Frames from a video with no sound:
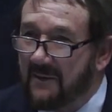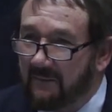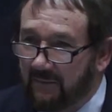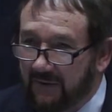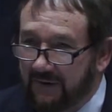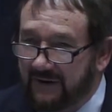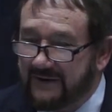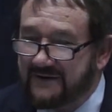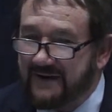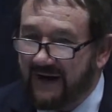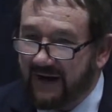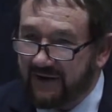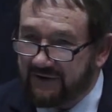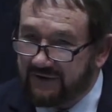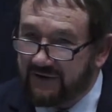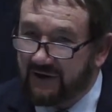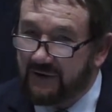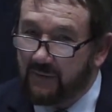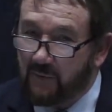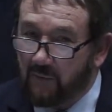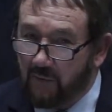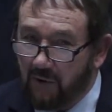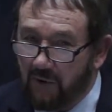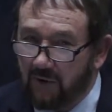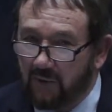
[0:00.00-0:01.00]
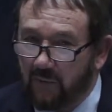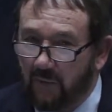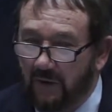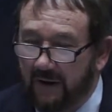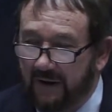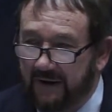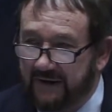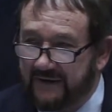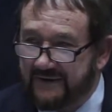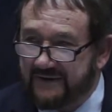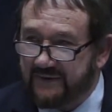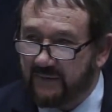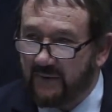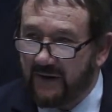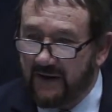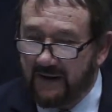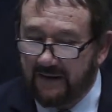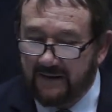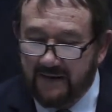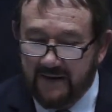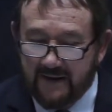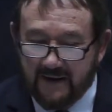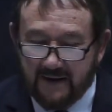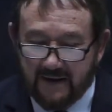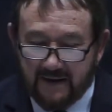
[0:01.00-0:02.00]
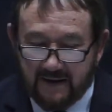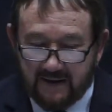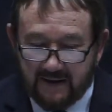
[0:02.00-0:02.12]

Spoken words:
but it's actually worldwide as well.